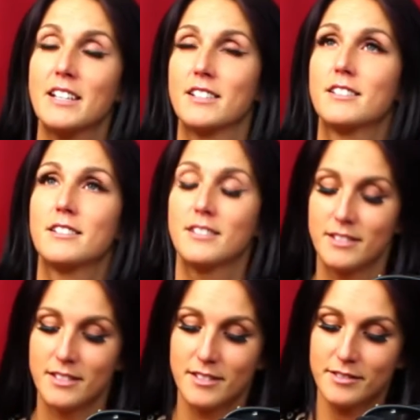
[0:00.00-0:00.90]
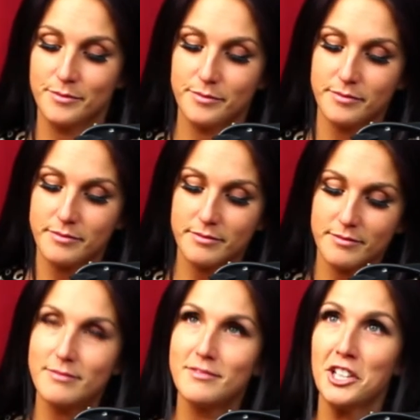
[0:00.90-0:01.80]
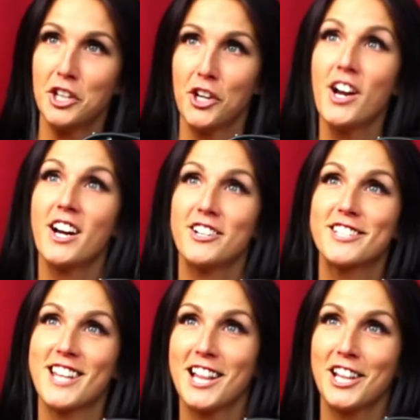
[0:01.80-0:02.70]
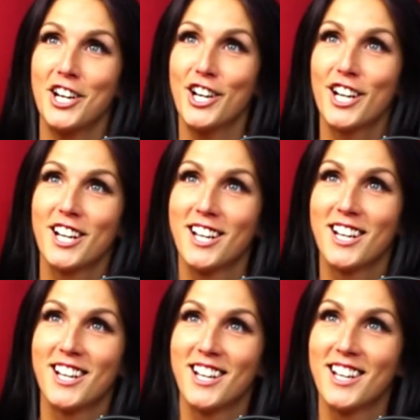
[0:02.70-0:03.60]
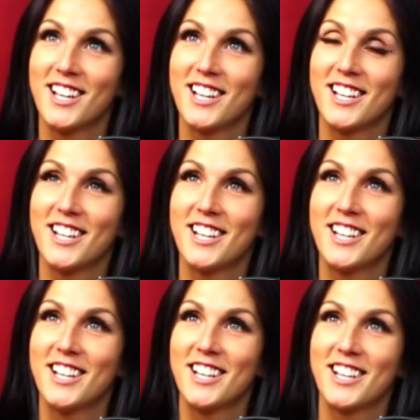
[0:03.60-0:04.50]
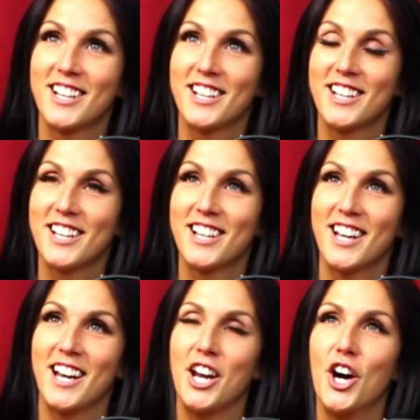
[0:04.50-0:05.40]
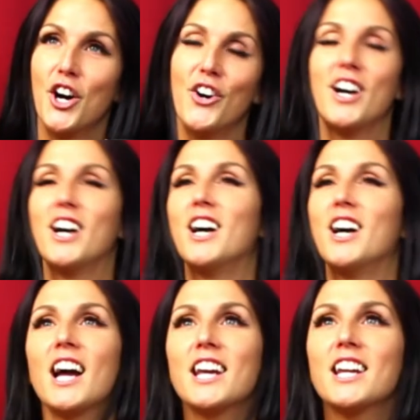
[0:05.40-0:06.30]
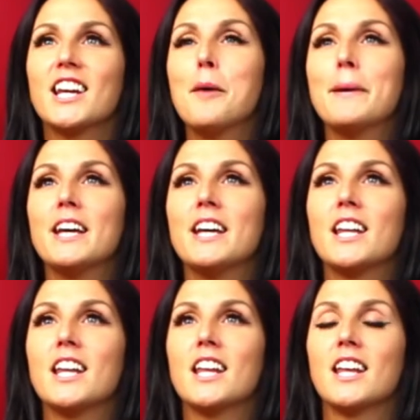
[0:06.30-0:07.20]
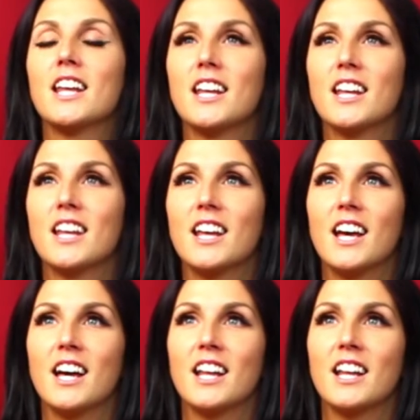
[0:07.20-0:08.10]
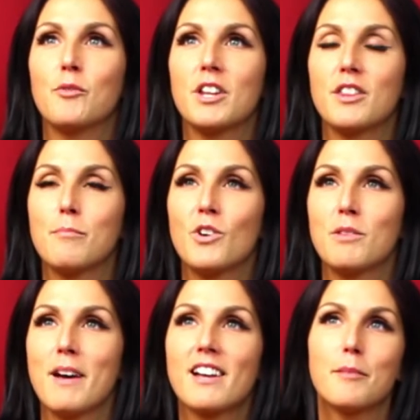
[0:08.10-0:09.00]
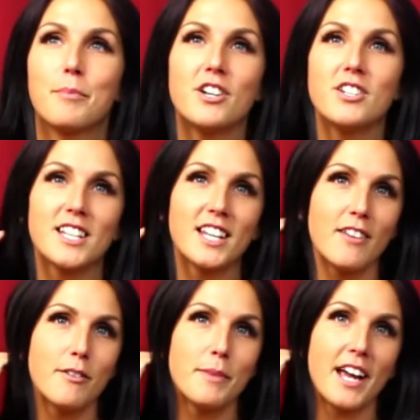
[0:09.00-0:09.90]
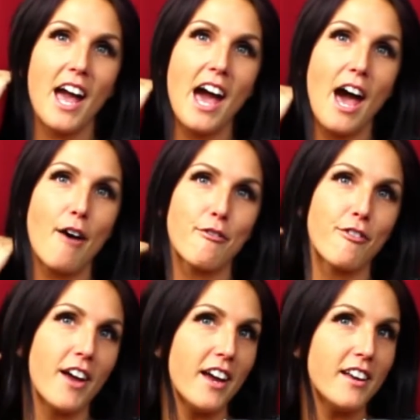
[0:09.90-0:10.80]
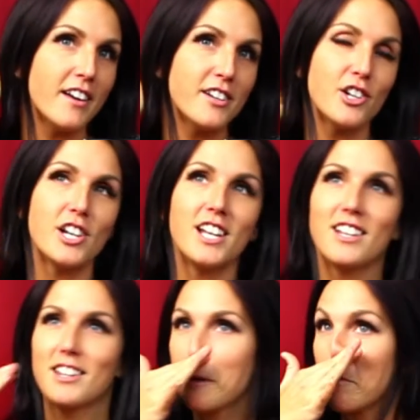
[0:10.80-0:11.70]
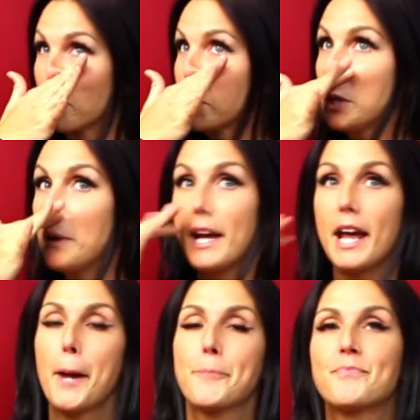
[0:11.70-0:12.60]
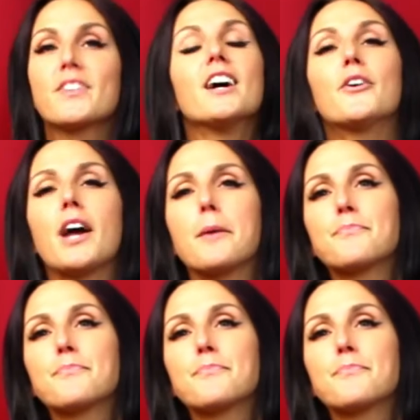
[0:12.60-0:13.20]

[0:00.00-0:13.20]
Yeah, I'm getting there. I mean, I've just surpassed 1 year of not having a beard or haircut. No, I'm going to come in with my clippers and give them like a half fade underneath. We're doing it. Okay.